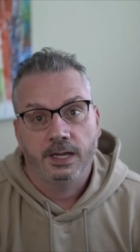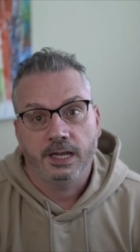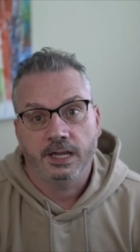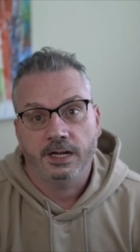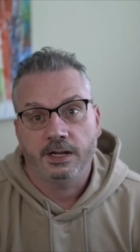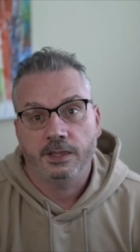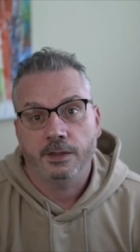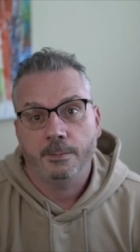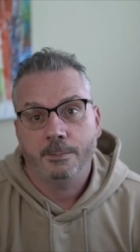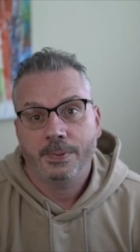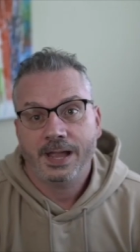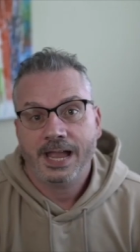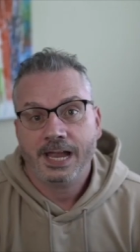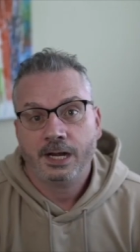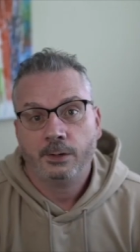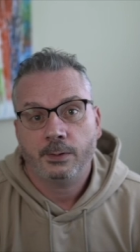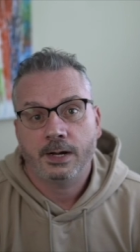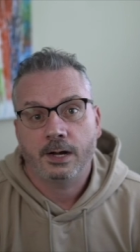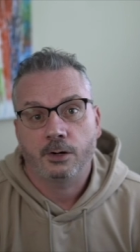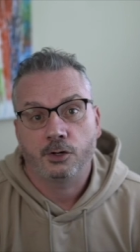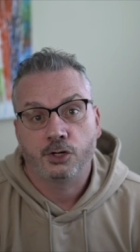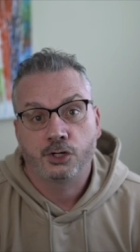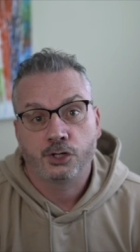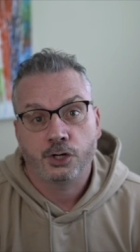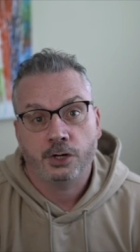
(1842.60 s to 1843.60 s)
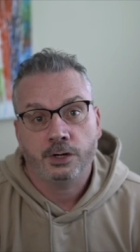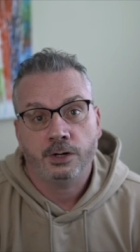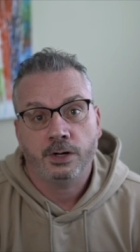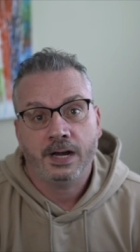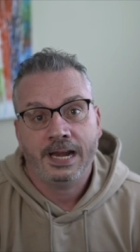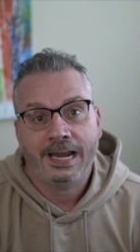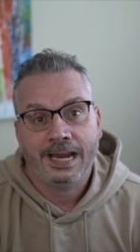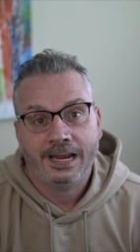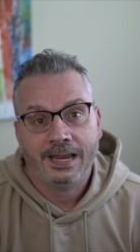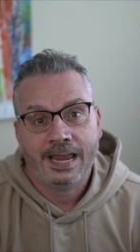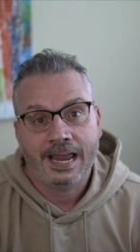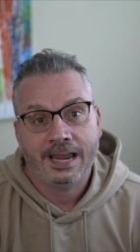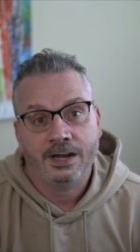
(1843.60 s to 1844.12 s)
in the background, Sugar
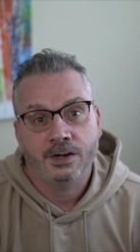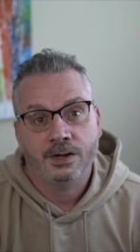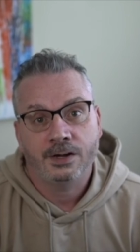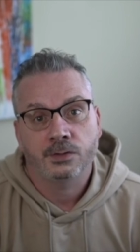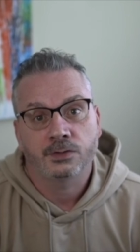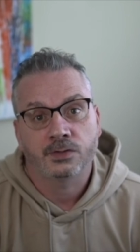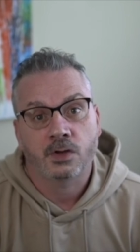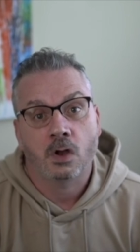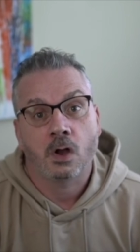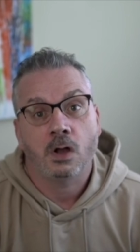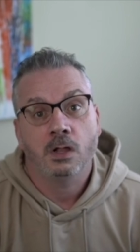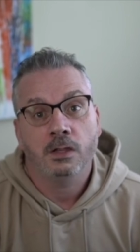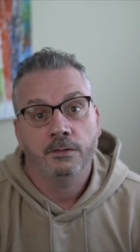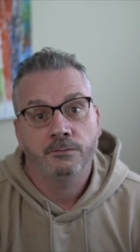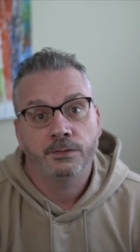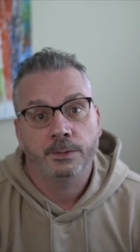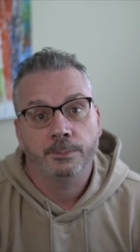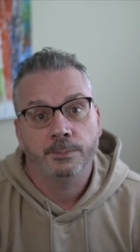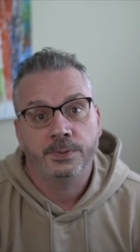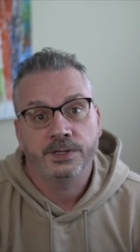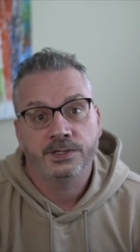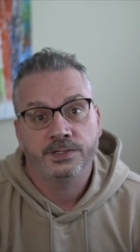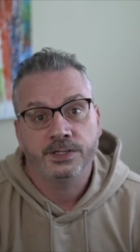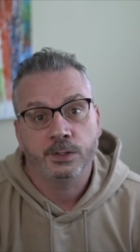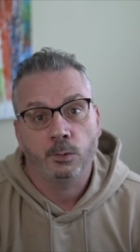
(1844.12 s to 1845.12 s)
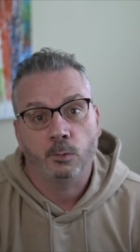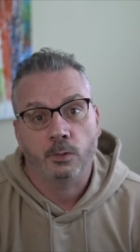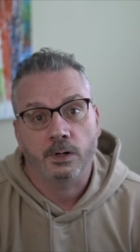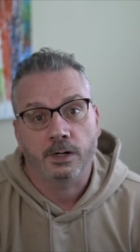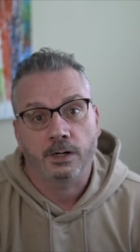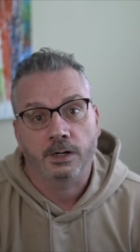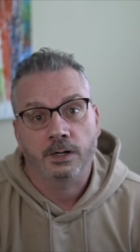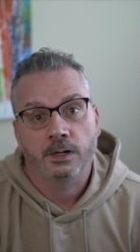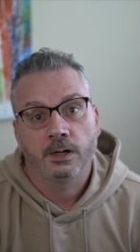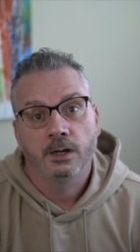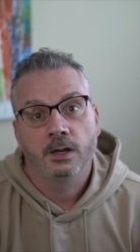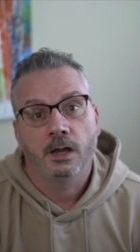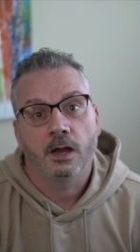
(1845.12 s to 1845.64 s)
handles all of the busy work
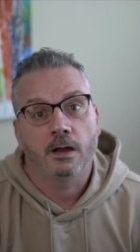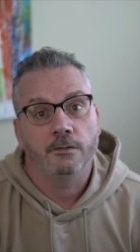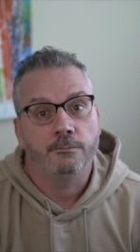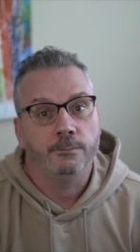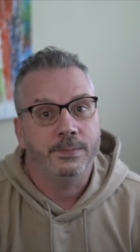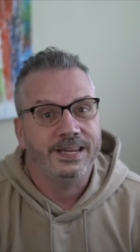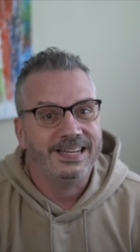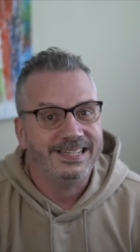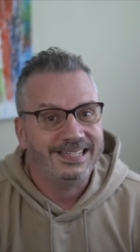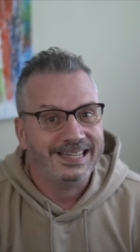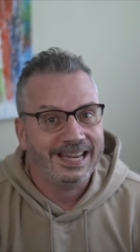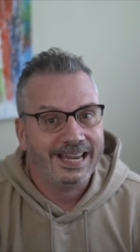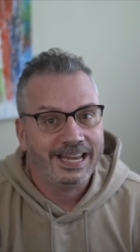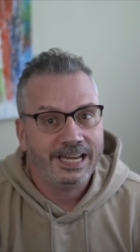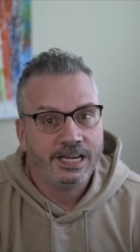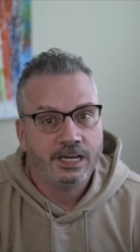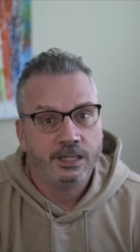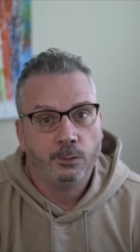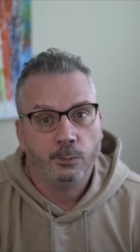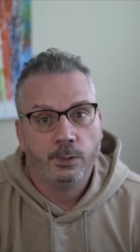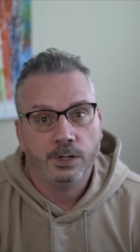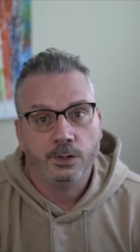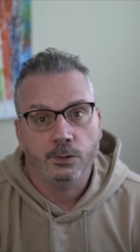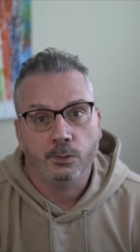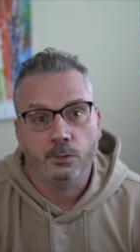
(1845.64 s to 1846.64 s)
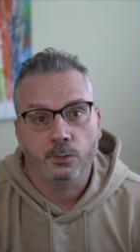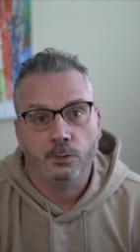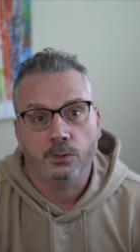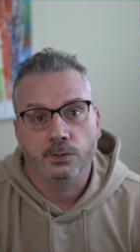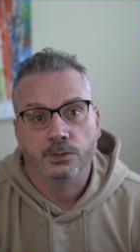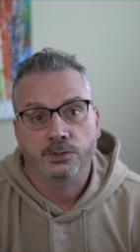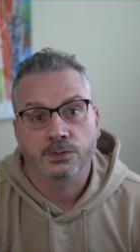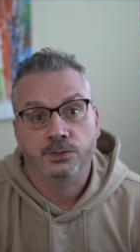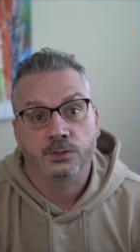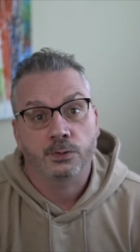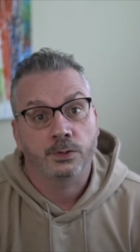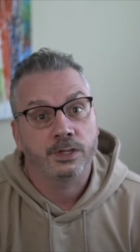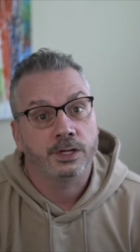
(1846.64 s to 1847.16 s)
of maintaining the renewals
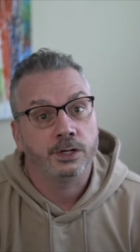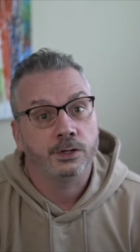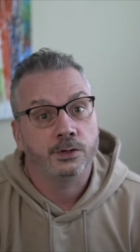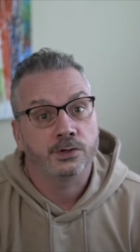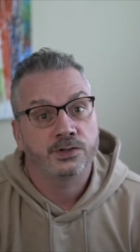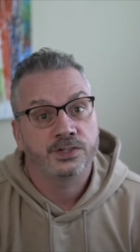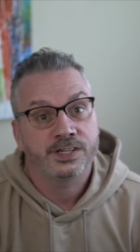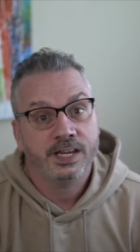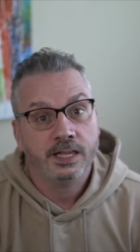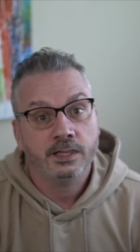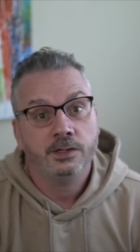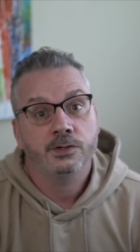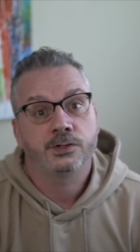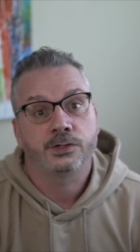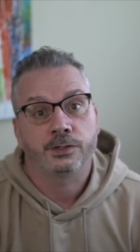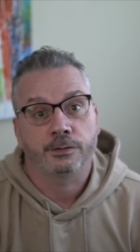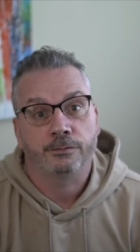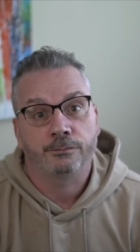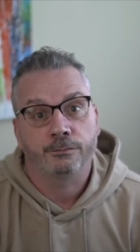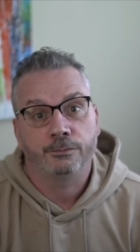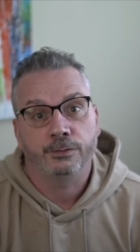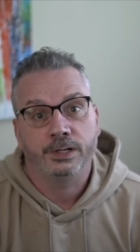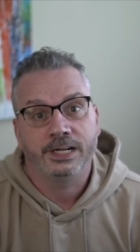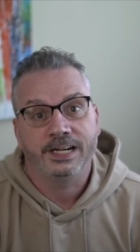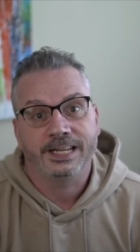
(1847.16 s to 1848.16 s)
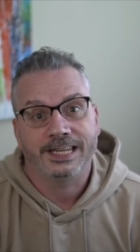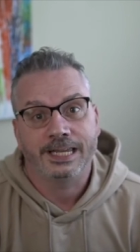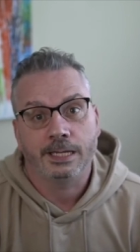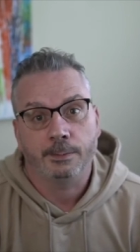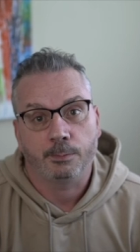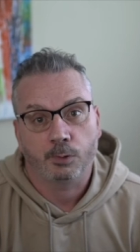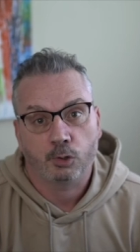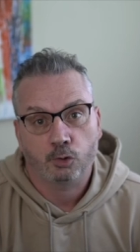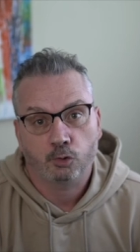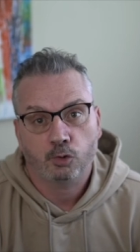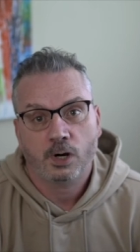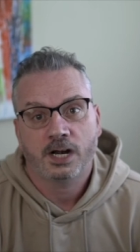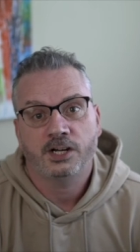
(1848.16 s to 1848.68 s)
so that your sellers are free to keep
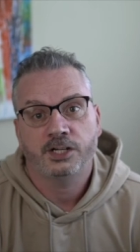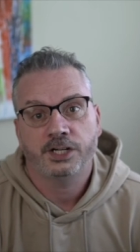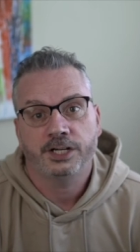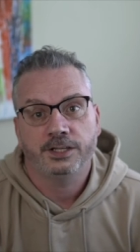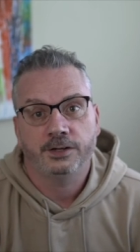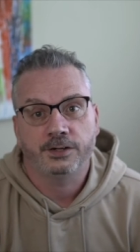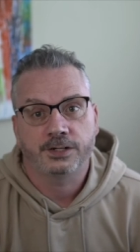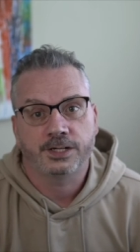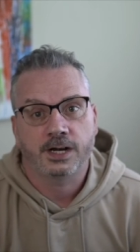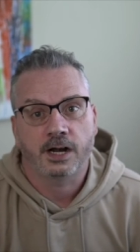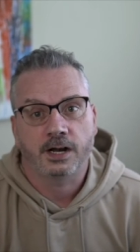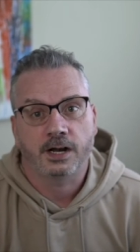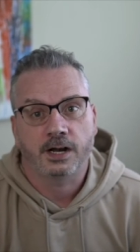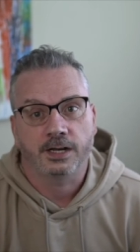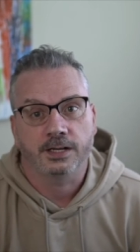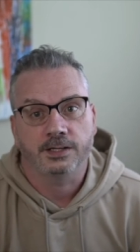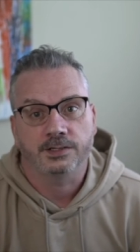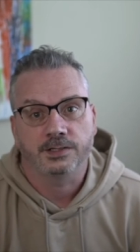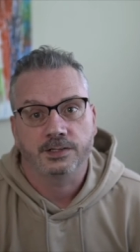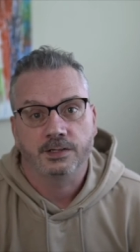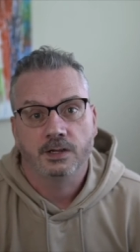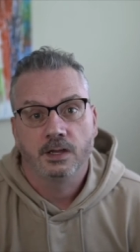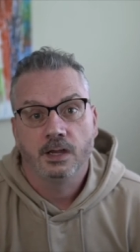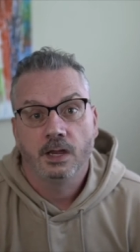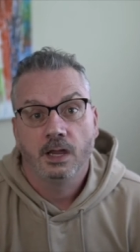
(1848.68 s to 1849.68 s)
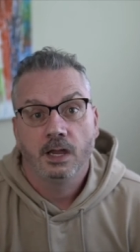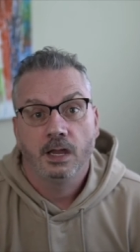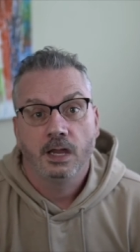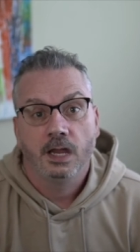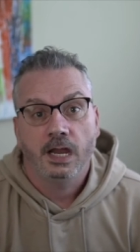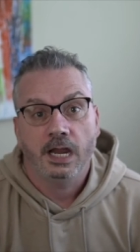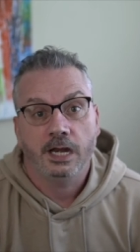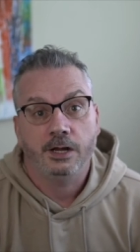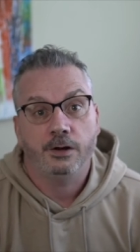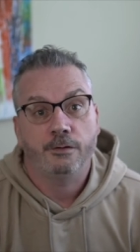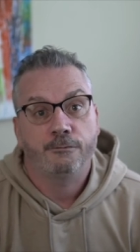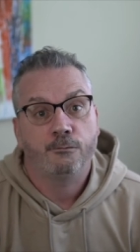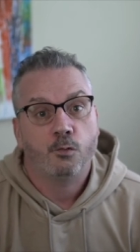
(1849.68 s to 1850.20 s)
crushing their targets. And
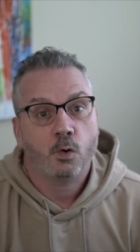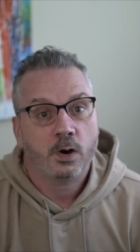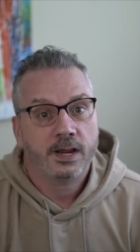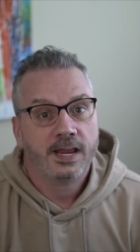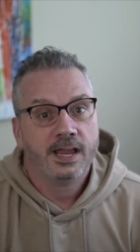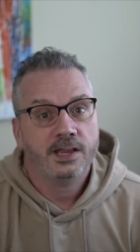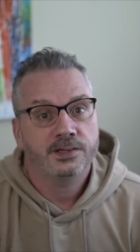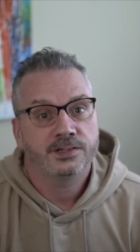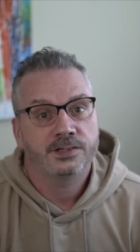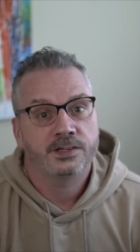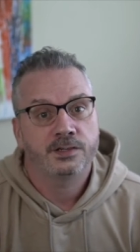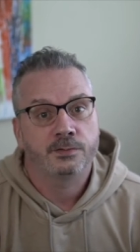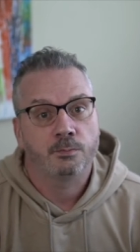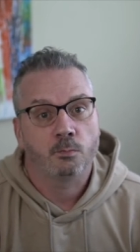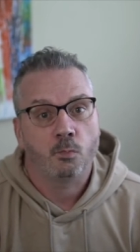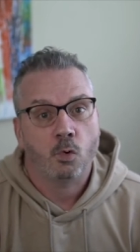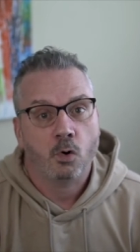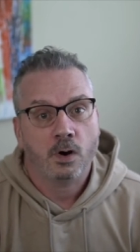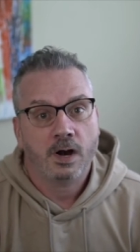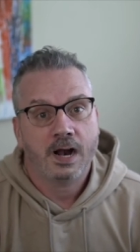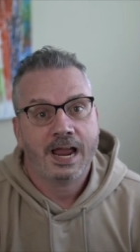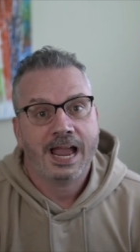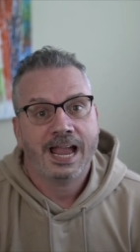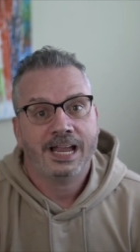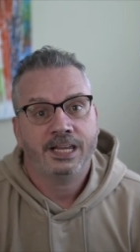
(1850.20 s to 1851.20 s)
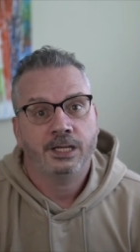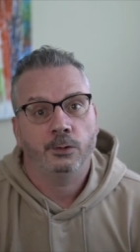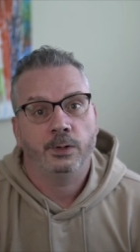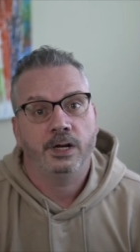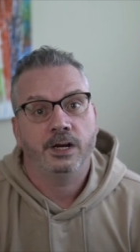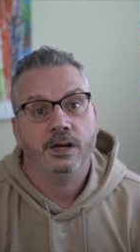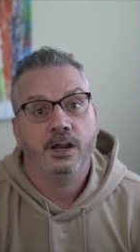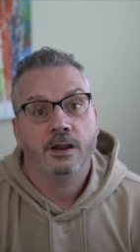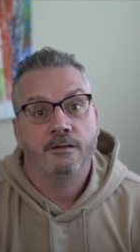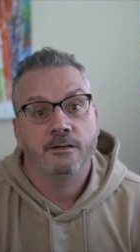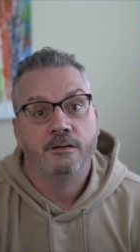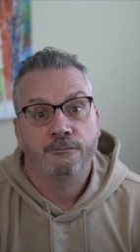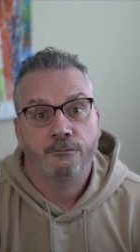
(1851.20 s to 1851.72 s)
your forecast is more accurate
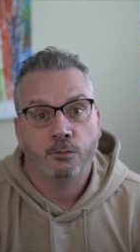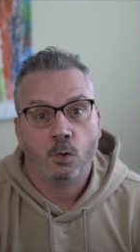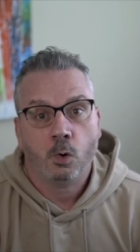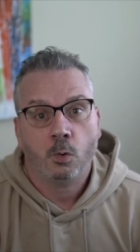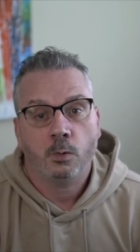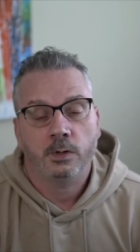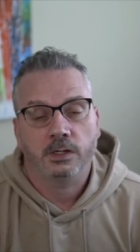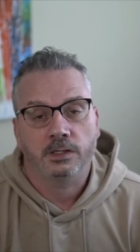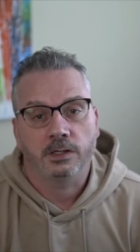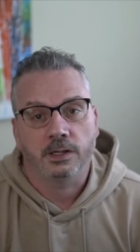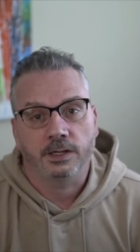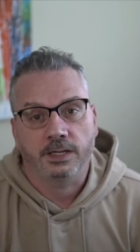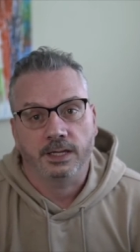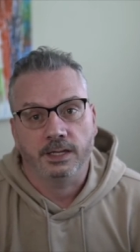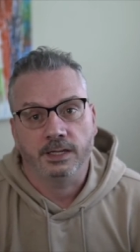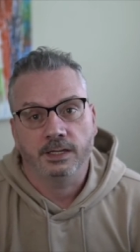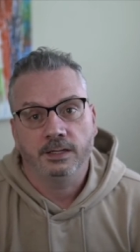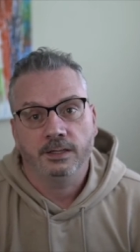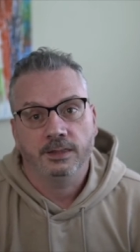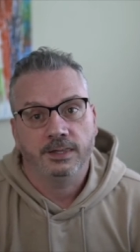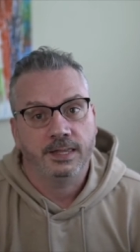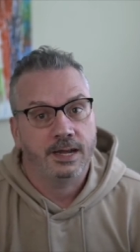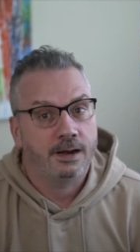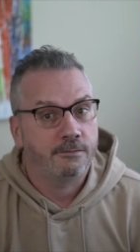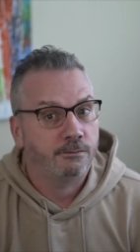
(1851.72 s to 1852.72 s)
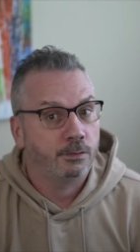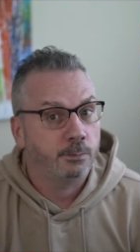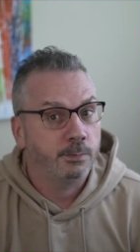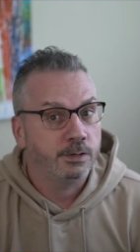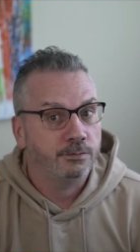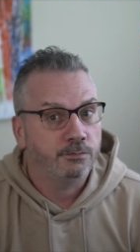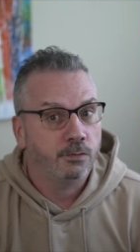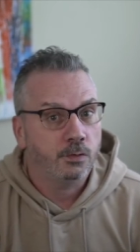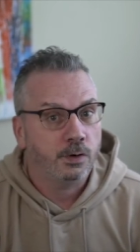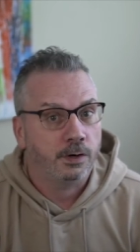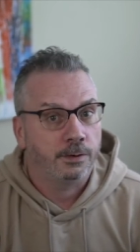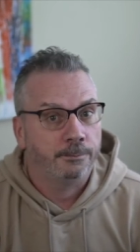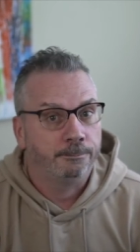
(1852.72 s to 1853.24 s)
and forward-looking than ever before.